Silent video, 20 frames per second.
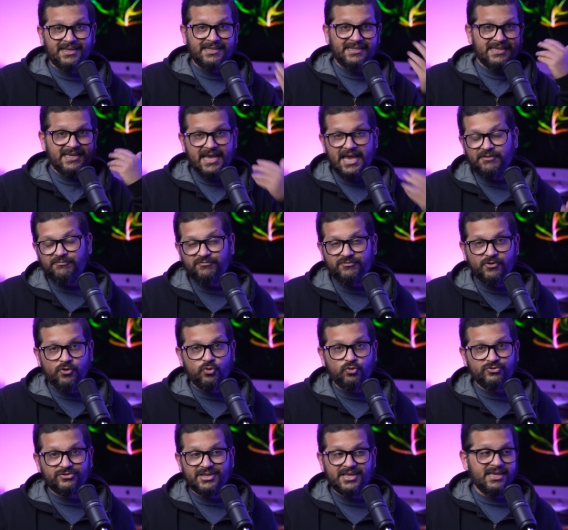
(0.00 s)
the
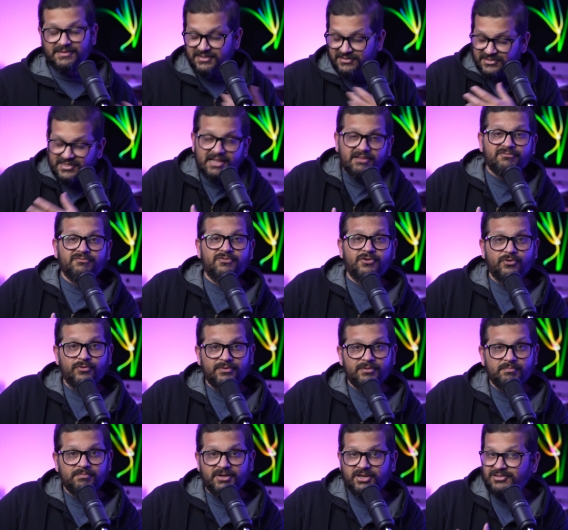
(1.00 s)
headphones, the cell
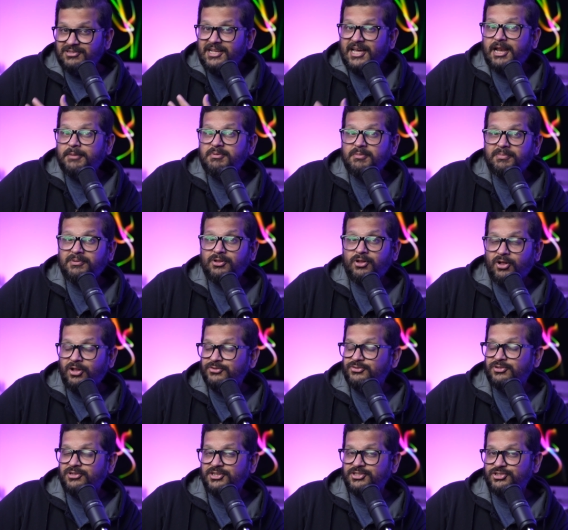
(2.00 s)
phone, because a lot of people
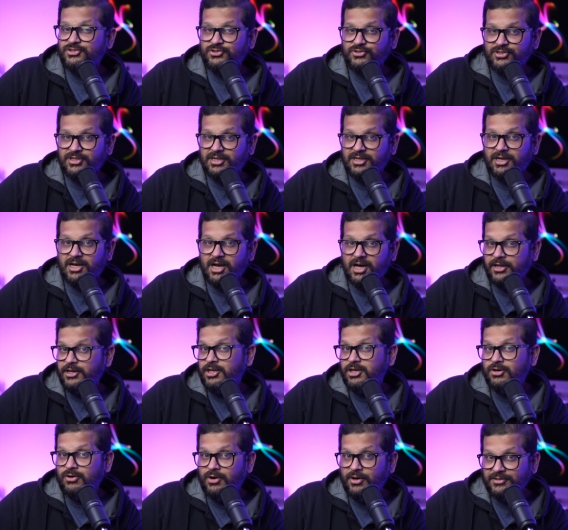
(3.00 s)
also listen to the
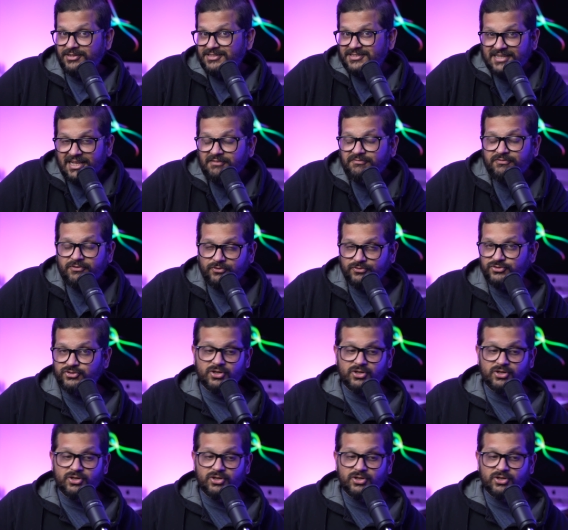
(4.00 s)
audio on the cell phone.